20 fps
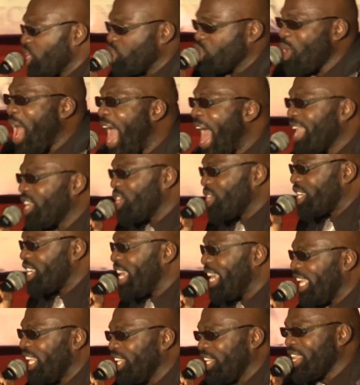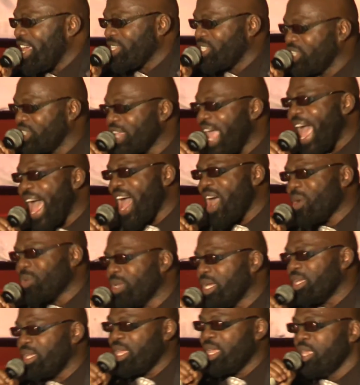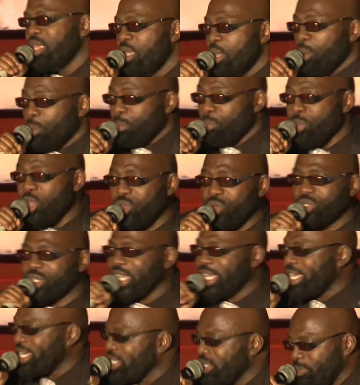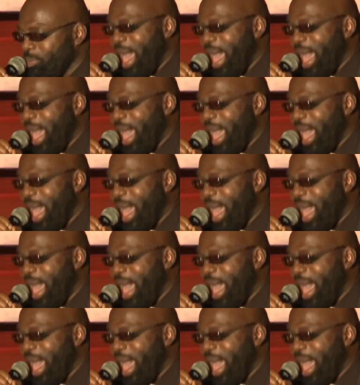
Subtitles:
Try to kill the sound. Music is